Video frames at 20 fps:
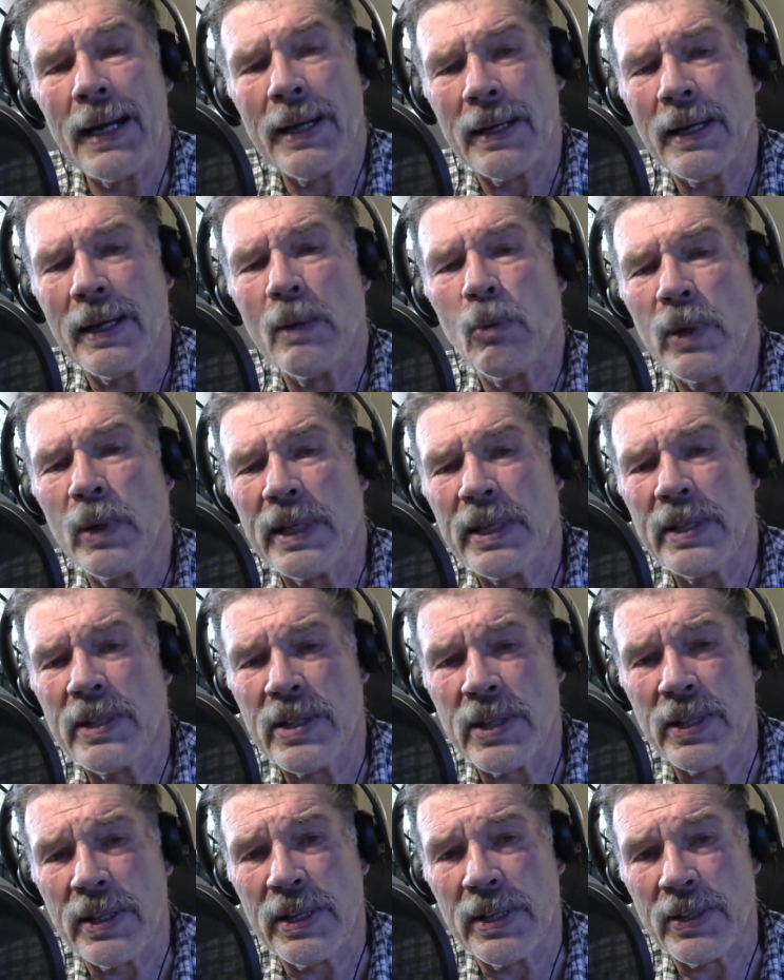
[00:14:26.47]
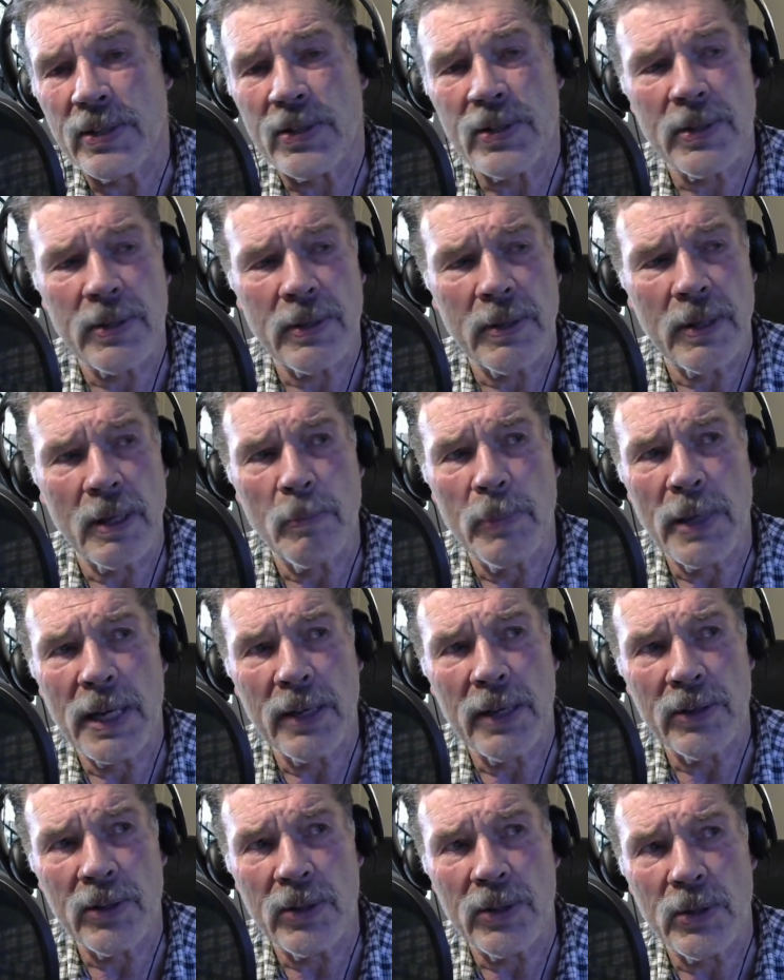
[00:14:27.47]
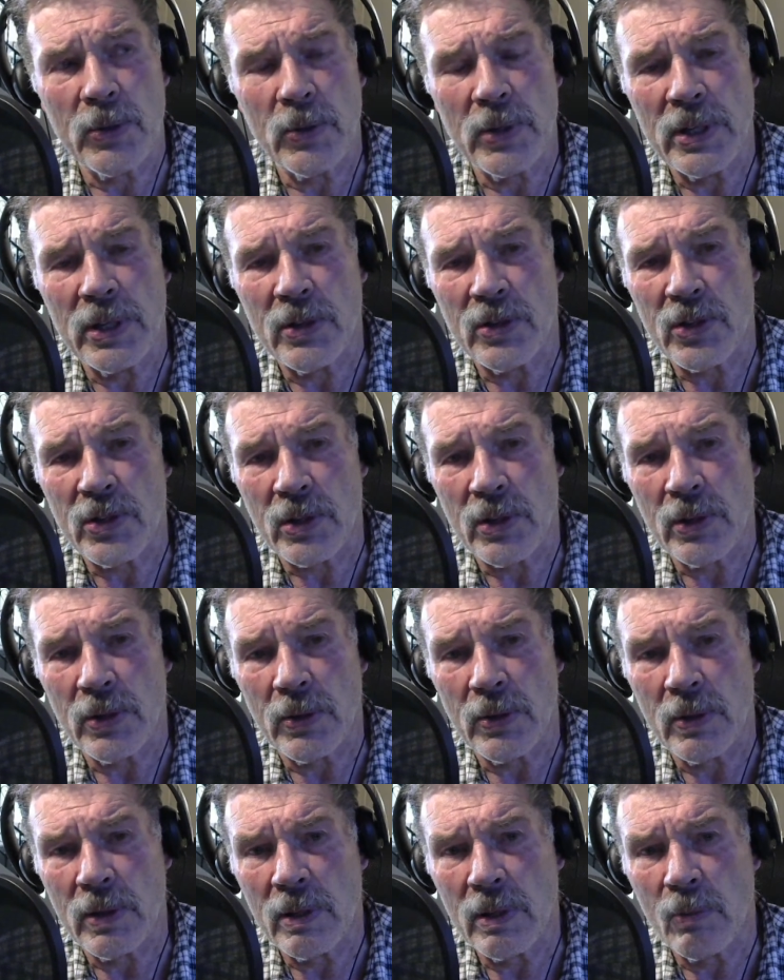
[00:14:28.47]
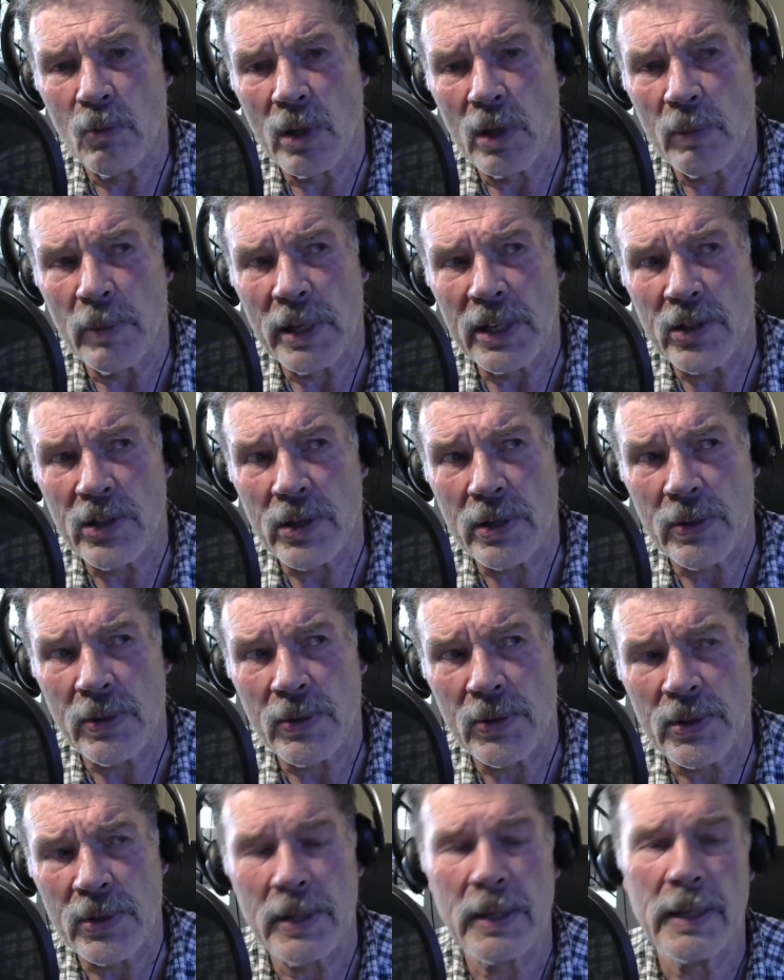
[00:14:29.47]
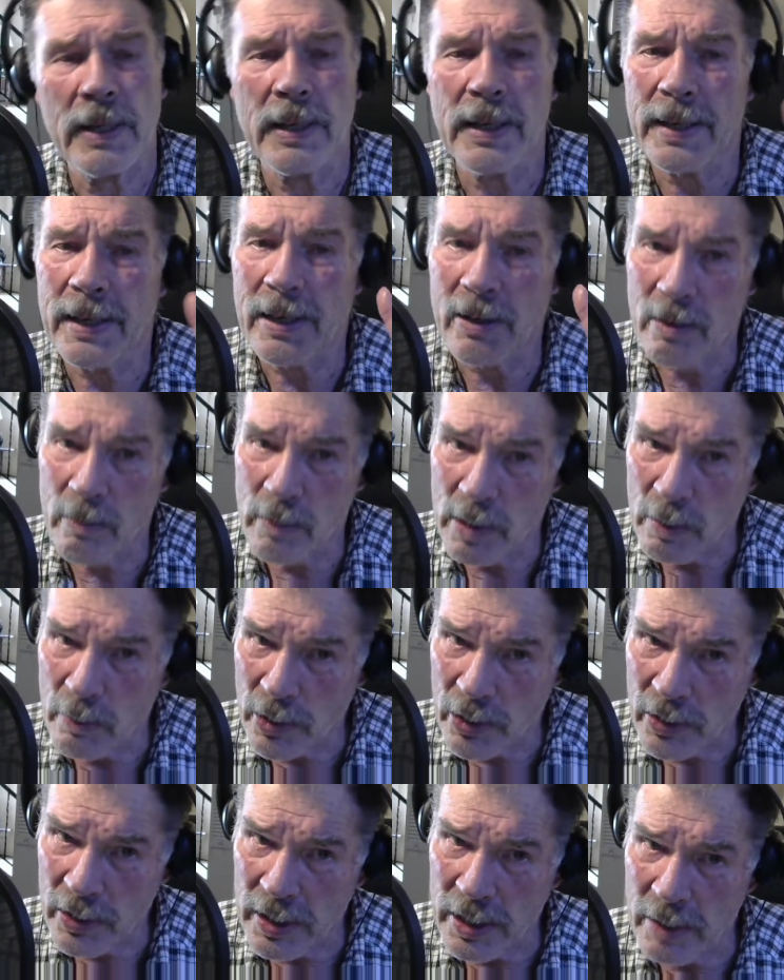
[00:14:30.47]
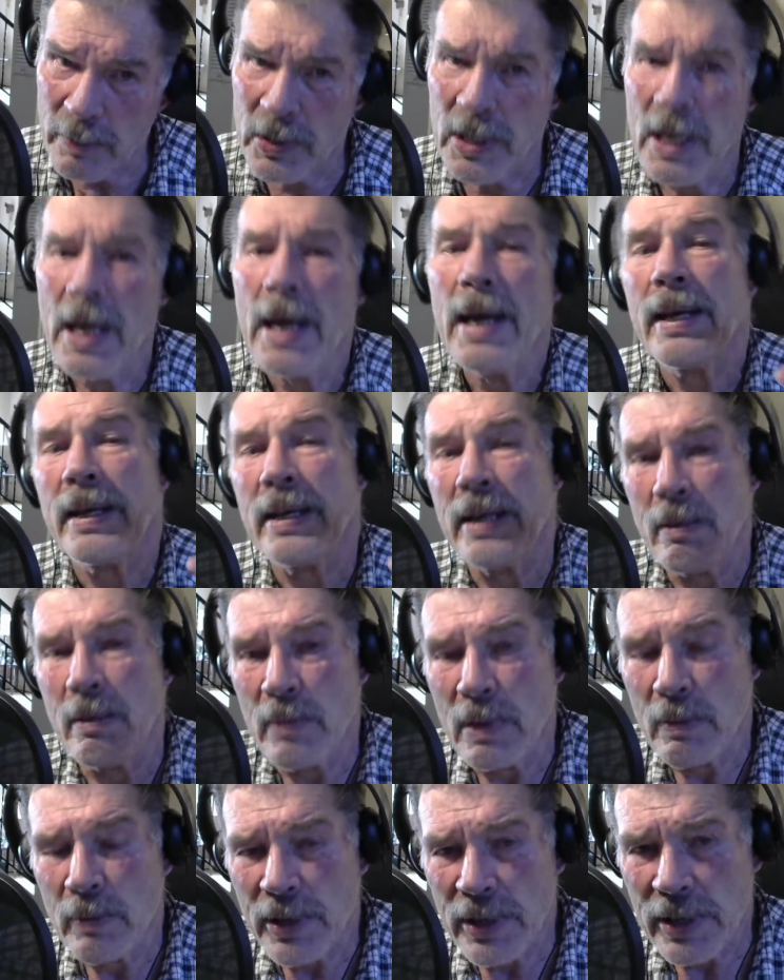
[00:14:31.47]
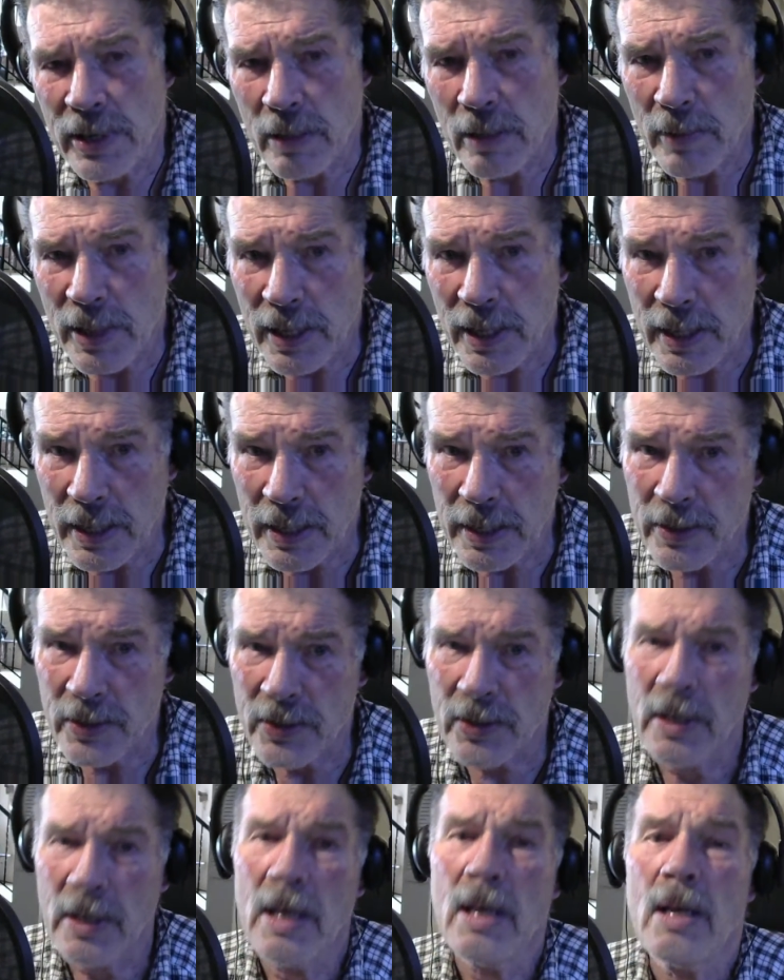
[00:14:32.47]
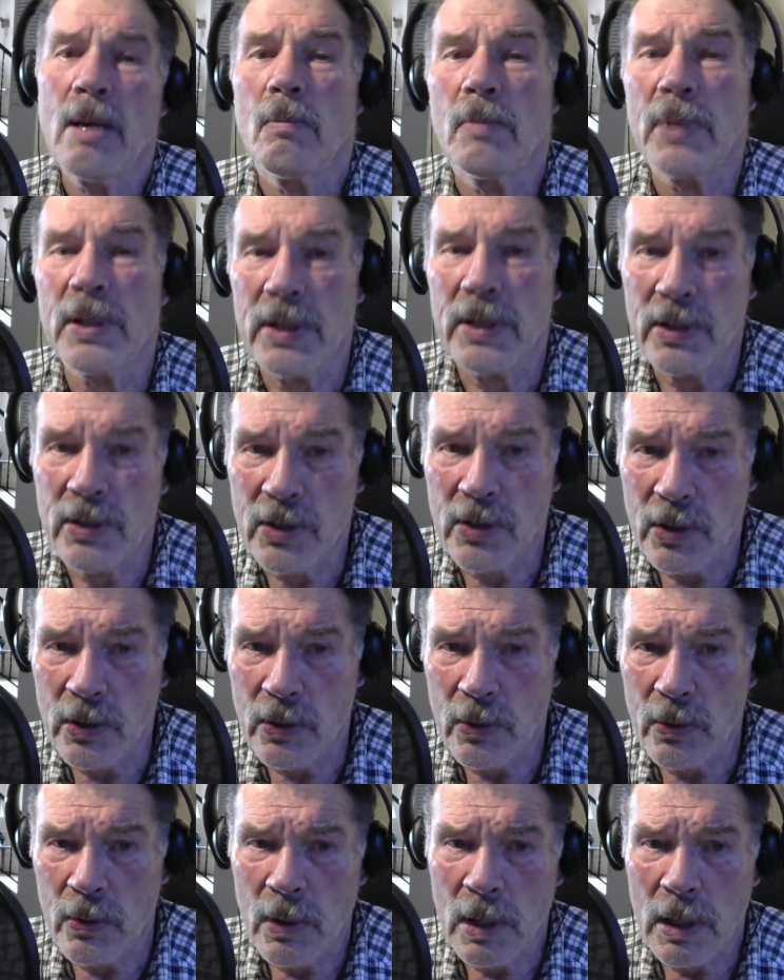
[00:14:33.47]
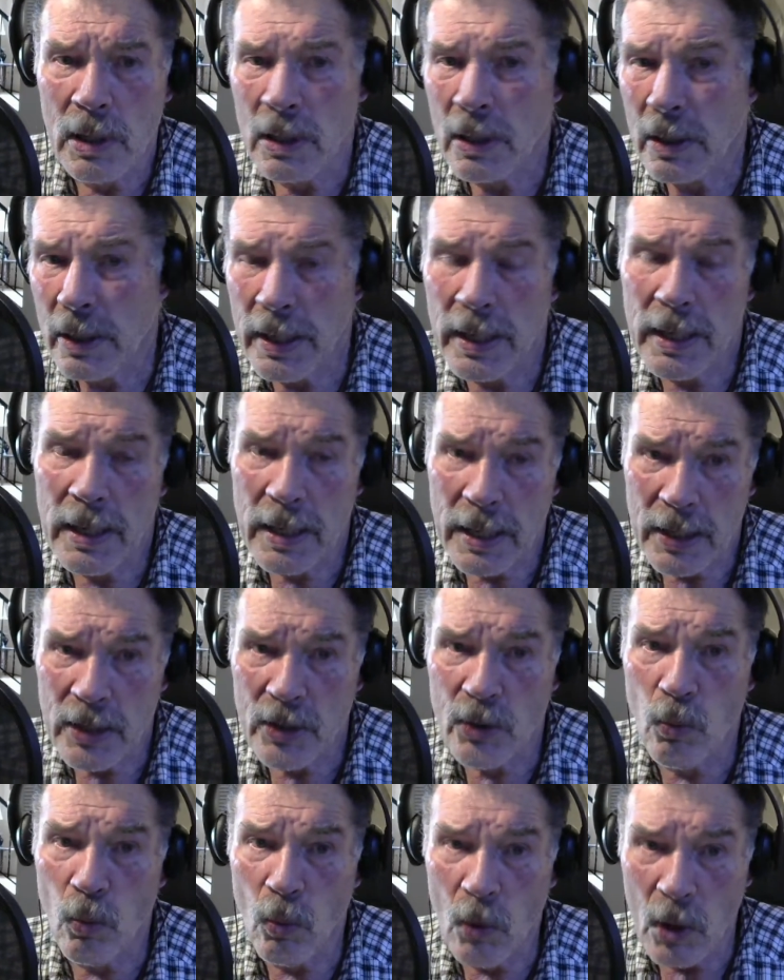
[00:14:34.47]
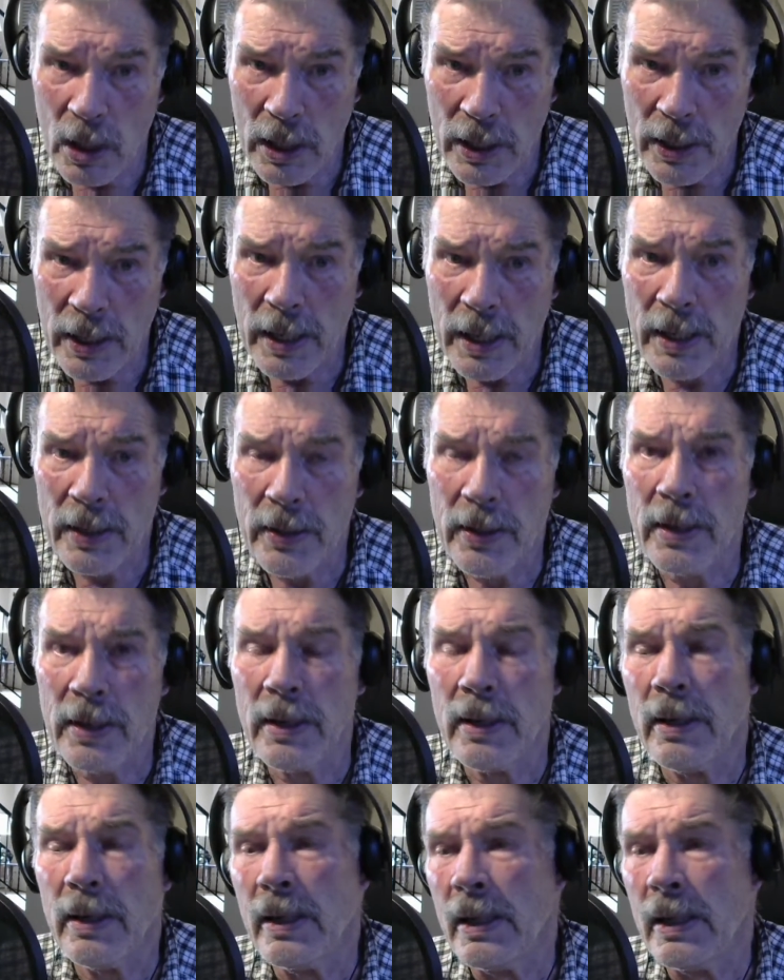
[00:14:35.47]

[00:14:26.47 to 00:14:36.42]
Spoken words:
I went into this about 2 years ago on one of my shows, and I can't remember their names, can't remember the name of the case, but these two gay guys won, and then